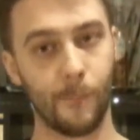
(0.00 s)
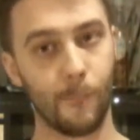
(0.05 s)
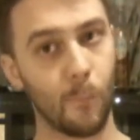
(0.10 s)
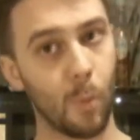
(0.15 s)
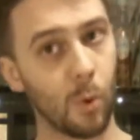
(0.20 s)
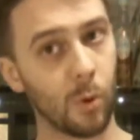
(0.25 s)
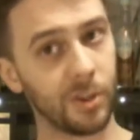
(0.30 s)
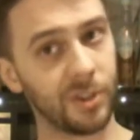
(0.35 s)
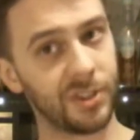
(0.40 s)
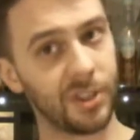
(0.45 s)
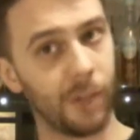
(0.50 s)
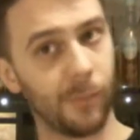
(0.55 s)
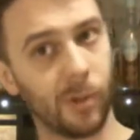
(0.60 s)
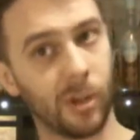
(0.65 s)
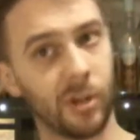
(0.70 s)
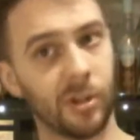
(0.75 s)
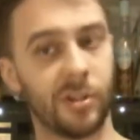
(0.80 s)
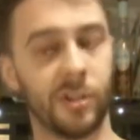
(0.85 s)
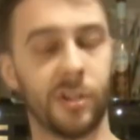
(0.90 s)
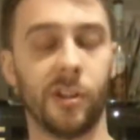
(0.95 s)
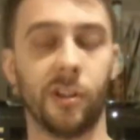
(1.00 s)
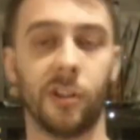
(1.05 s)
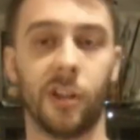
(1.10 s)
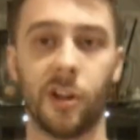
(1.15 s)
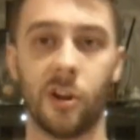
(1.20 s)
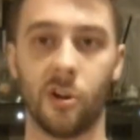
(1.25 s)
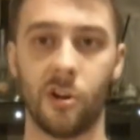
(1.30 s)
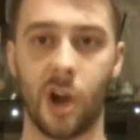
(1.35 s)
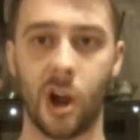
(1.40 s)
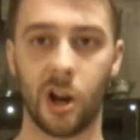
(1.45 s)
more similar to the
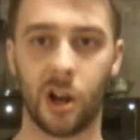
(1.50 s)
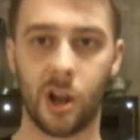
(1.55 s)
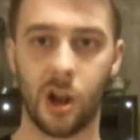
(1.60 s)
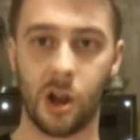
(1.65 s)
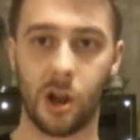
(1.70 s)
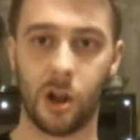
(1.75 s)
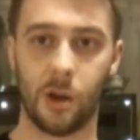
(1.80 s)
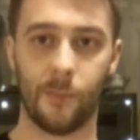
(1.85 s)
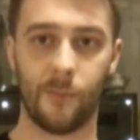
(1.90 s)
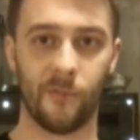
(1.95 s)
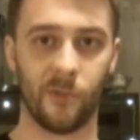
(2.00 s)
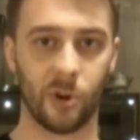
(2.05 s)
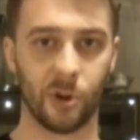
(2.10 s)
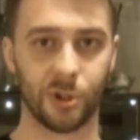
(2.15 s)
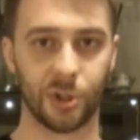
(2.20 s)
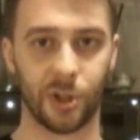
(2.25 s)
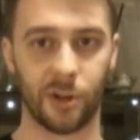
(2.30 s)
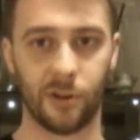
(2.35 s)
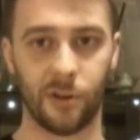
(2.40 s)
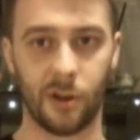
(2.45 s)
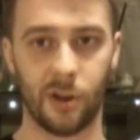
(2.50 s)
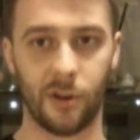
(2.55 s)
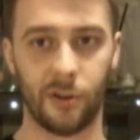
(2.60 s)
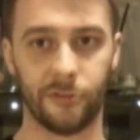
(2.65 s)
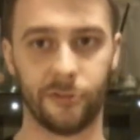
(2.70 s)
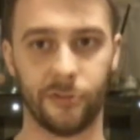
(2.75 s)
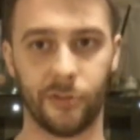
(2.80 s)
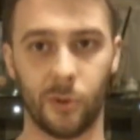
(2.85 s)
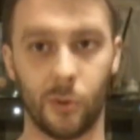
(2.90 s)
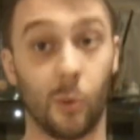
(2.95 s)
liquor.com version
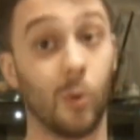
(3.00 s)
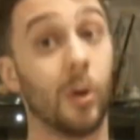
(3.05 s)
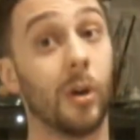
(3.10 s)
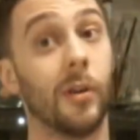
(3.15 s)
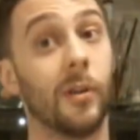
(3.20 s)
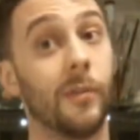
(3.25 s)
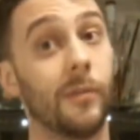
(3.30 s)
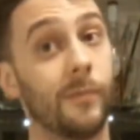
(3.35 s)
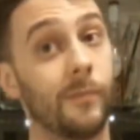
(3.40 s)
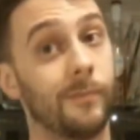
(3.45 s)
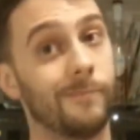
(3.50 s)
of, or